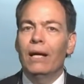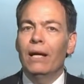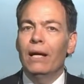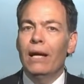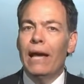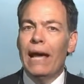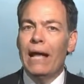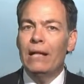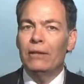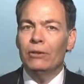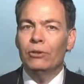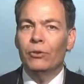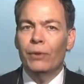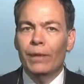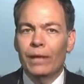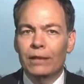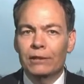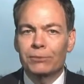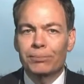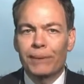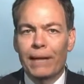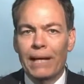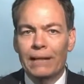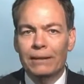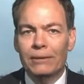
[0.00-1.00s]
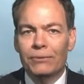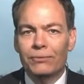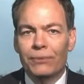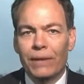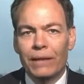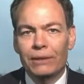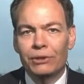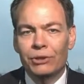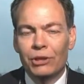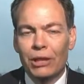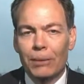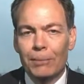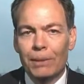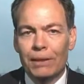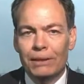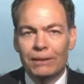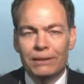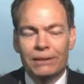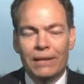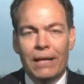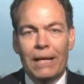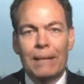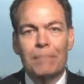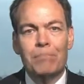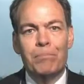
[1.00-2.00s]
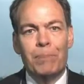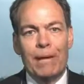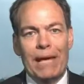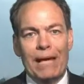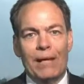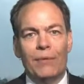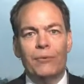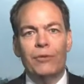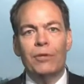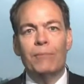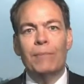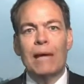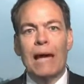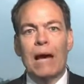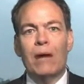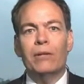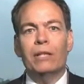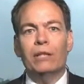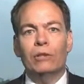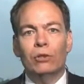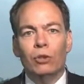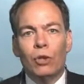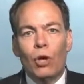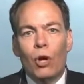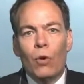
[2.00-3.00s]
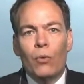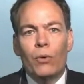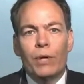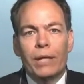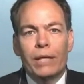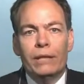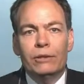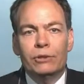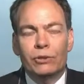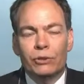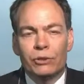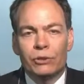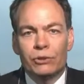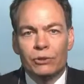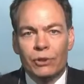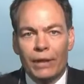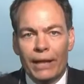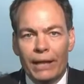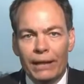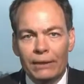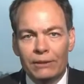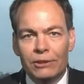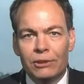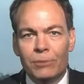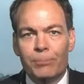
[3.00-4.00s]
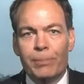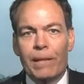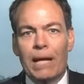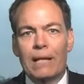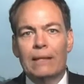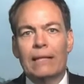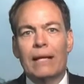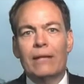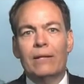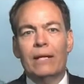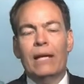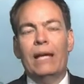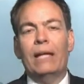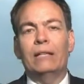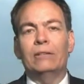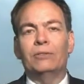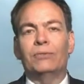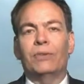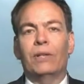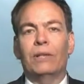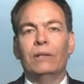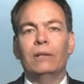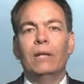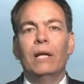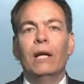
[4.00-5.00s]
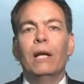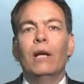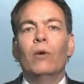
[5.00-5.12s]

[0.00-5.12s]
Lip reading: Alan Greenspan, the Fed chairman at the time, bailed them out. He lowered interest rates to bail out a hedge fund.